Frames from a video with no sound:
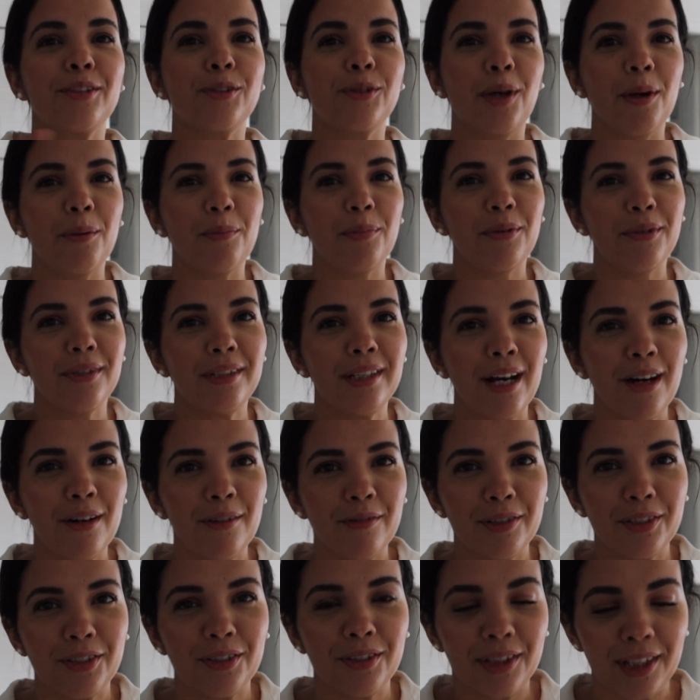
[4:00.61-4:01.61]
so I put the
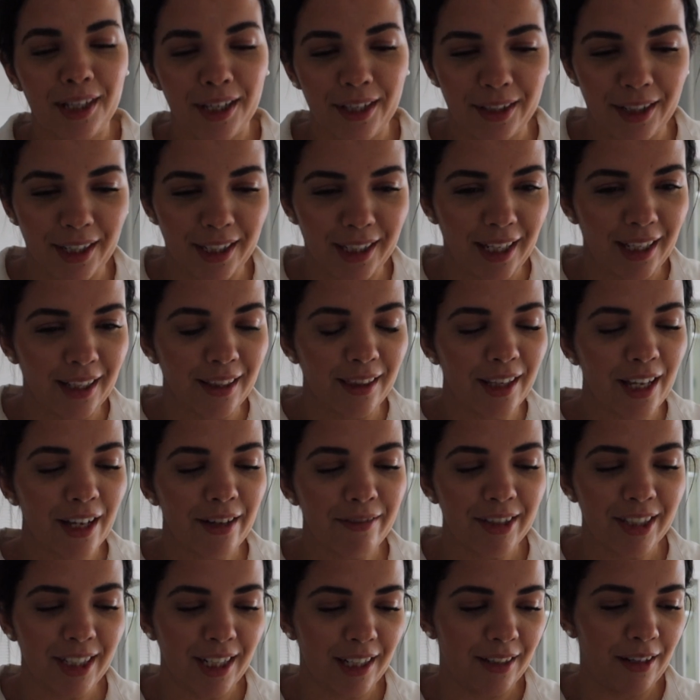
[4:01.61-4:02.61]
outfit together and I
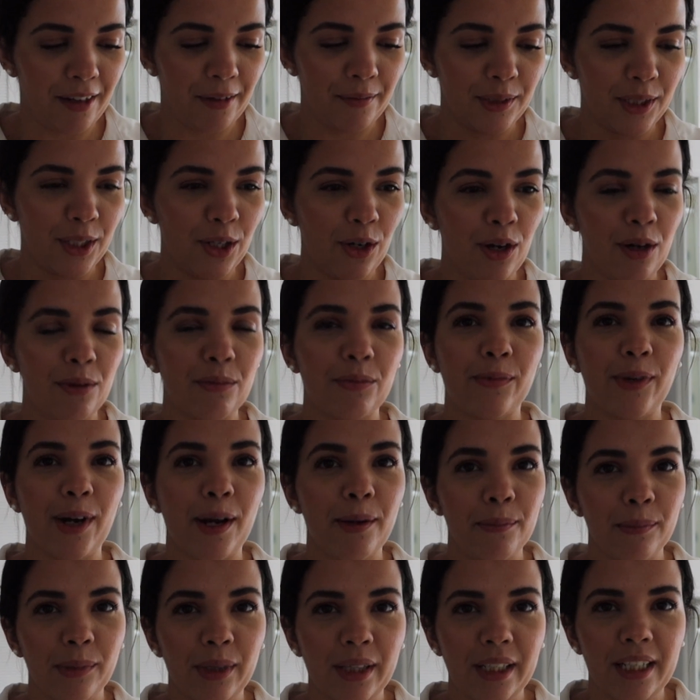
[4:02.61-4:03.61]
love it. And I know I'm
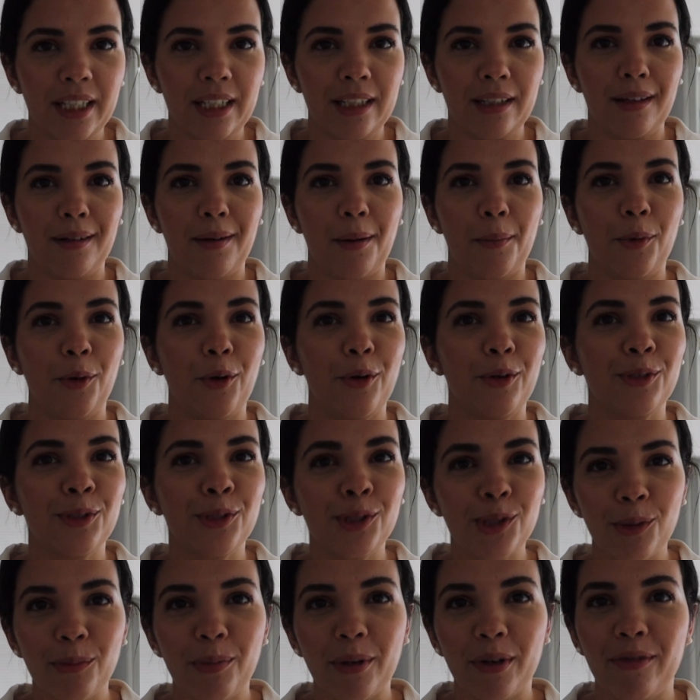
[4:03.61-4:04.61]
rambling and I'm going
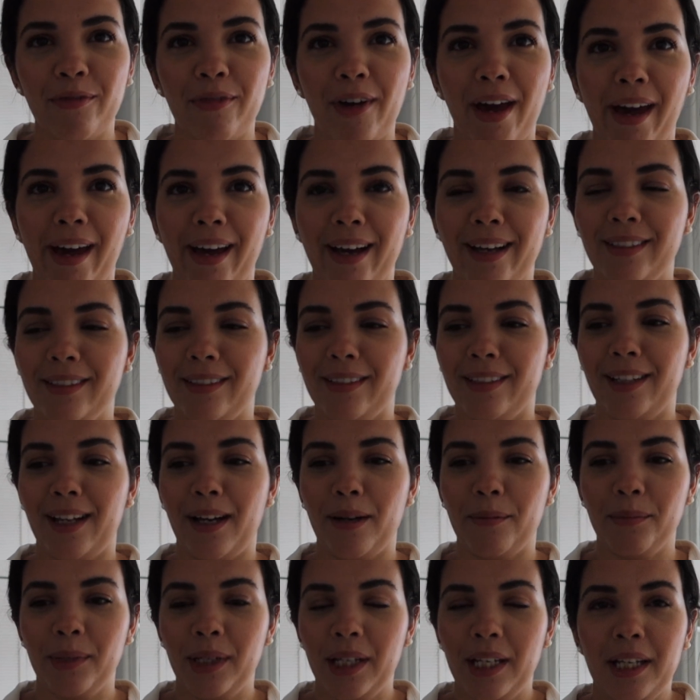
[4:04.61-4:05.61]
super fast and
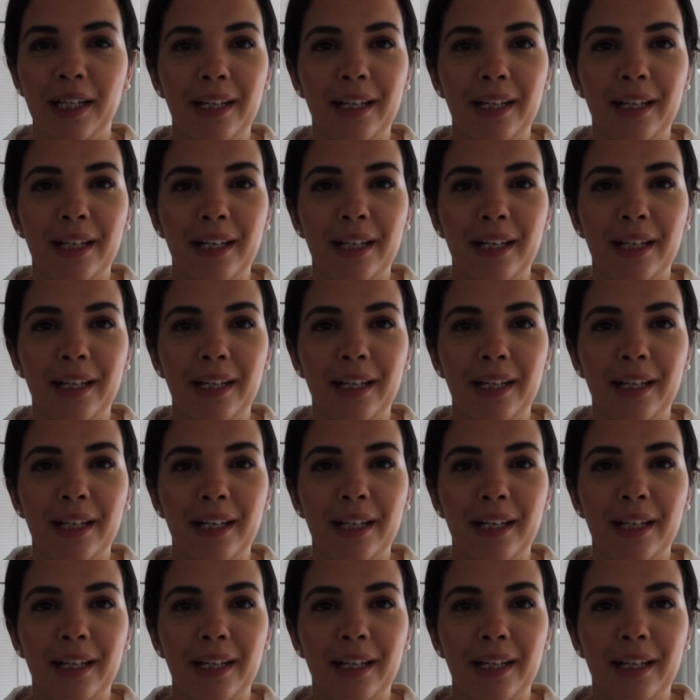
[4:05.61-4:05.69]
I'm